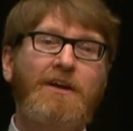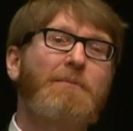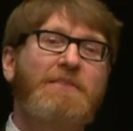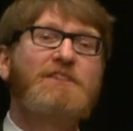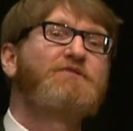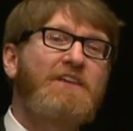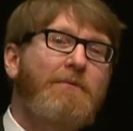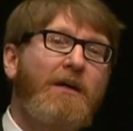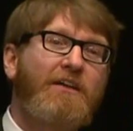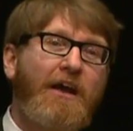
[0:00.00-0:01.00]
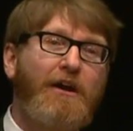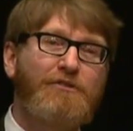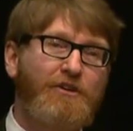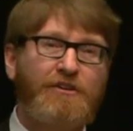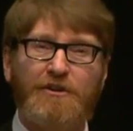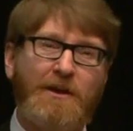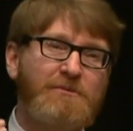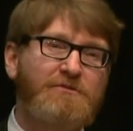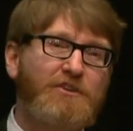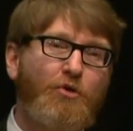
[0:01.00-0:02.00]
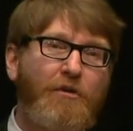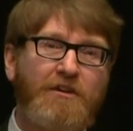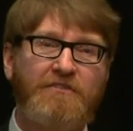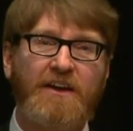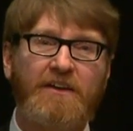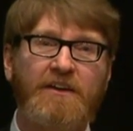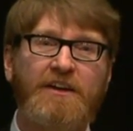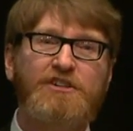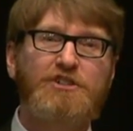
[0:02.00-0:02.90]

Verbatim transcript: But this female character, her name is Victoria Vick, she